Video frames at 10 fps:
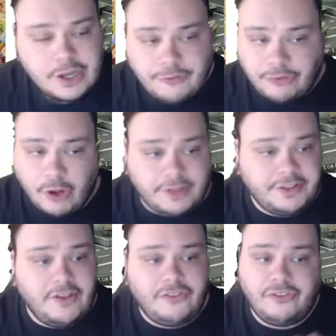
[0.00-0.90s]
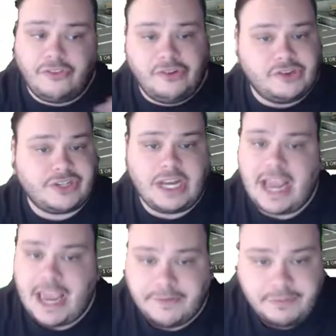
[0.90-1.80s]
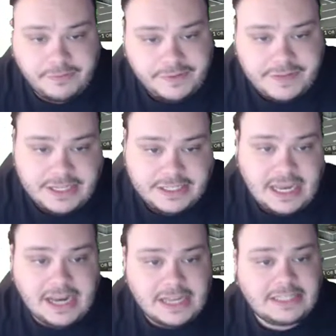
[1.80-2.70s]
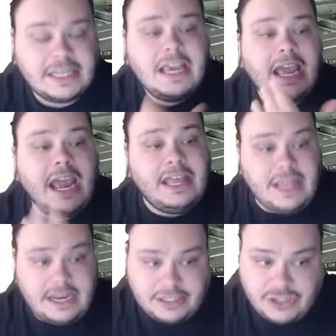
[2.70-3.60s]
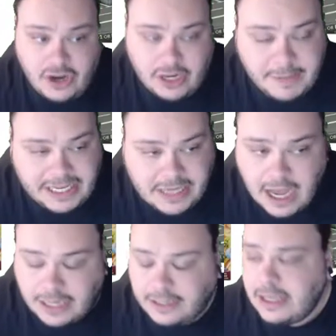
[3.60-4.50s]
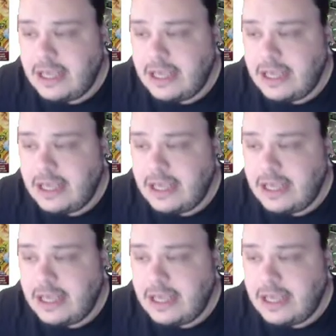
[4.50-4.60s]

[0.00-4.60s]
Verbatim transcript: So all it does is it's just going to hang for 15 seconds and then it's going to be done.